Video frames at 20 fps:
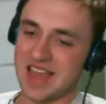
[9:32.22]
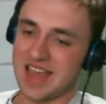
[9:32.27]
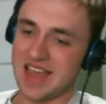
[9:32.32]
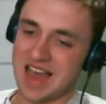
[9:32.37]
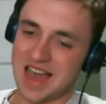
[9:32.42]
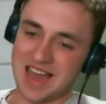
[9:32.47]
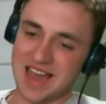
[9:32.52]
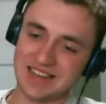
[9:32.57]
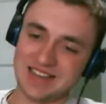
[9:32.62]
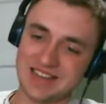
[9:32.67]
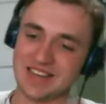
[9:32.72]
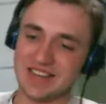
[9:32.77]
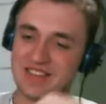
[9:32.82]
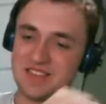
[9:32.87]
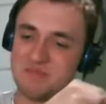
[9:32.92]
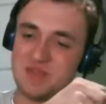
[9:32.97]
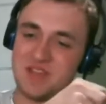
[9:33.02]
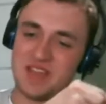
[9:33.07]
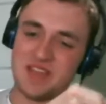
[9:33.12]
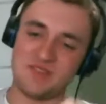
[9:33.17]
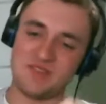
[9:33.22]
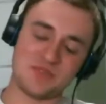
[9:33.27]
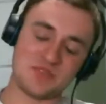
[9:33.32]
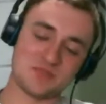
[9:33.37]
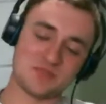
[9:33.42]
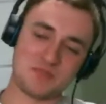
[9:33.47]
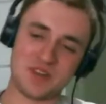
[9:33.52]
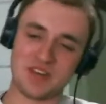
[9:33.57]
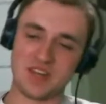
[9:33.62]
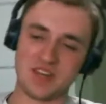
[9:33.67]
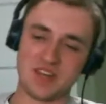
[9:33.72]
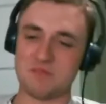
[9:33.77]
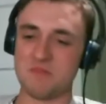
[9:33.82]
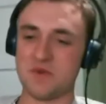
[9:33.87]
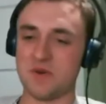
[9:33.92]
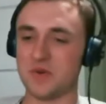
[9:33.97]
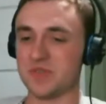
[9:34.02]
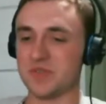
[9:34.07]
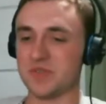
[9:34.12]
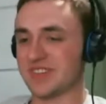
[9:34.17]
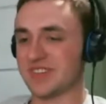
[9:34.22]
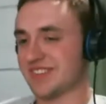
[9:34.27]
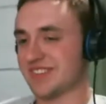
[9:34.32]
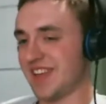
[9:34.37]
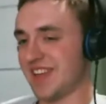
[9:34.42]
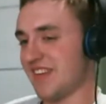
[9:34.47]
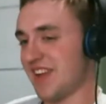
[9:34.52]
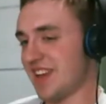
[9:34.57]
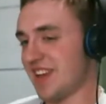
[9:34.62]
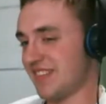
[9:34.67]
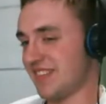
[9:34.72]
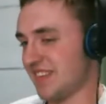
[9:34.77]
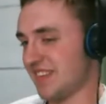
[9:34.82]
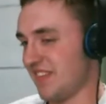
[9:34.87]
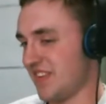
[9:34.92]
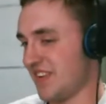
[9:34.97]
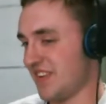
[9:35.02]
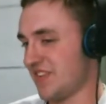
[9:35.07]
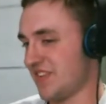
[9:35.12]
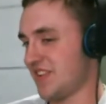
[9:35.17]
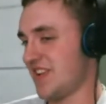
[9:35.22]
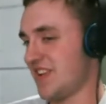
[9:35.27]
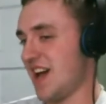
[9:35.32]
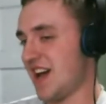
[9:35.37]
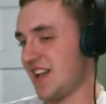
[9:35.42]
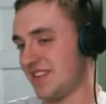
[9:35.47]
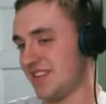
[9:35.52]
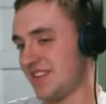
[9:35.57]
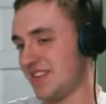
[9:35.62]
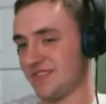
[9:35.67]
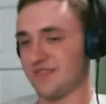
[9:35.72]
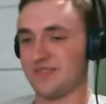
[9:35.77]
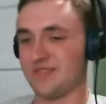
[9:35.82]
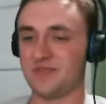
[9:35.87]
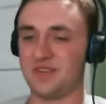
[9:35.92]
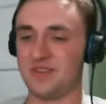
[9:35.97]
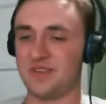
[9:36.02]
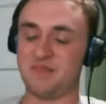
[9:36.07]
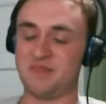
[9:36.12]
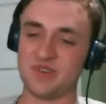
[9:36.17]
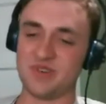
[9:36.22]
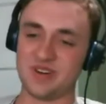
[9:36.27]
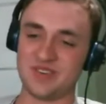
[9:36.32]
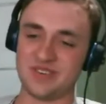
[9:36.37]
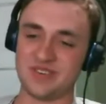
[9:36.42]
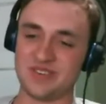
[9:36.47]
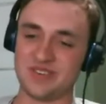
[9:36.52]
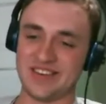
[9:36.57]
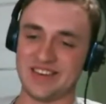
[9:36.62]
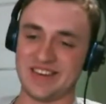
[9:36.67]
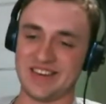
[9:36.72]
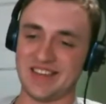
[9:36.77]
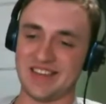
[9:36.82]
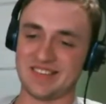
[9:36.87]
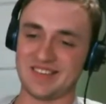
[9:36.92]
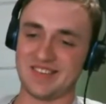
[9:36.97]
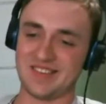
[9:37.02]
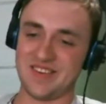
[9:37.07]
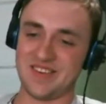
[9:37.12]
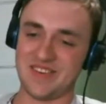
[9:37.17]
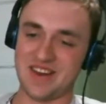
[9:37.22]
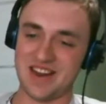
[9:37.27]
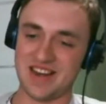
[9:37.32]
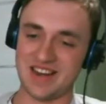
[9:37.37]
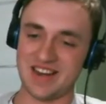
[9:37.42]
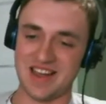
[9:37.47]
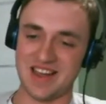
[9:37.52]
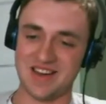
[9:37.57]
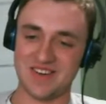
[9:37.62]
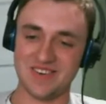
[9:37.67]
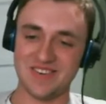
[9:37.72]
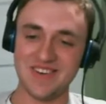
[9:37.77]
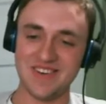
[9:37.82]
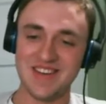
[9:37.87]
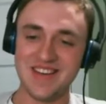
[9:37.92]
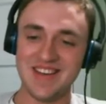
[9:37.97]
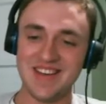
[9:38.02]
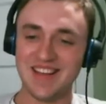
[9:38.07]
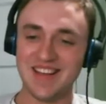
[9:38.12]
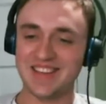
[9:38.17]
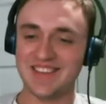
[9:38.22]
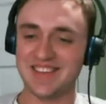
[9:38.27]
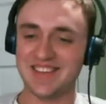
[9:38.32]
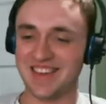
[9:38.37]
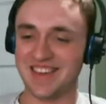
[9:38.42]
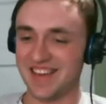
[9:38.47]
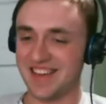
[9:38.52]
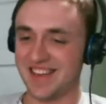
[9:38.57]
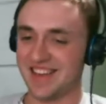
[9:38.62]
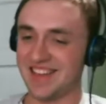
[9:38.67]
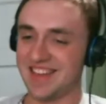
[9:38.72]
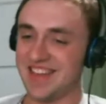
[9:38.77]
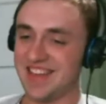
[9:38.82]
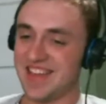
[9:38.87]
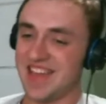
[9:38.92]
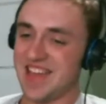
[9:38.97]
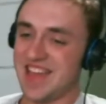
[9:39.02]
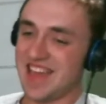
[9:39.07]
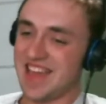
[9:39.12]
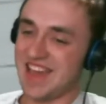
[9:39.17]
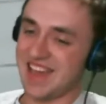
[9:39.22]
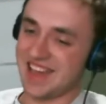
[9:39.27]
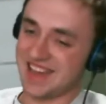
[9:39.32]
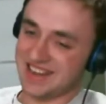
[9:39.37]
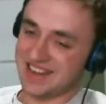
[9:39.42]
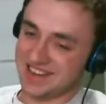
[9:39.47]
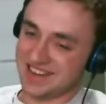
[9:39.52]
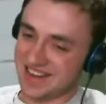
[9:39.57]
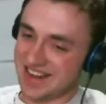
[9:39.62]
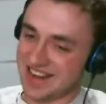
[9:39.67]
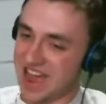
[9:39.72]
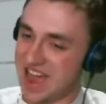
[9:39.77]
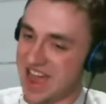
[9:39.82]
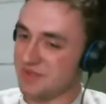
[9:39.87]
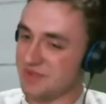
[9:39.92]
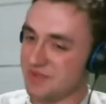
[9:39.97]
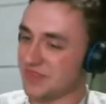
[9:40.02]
I take the bait for spending the most, because I got a $700 3D printer sitting next to me right now. Okay, and I will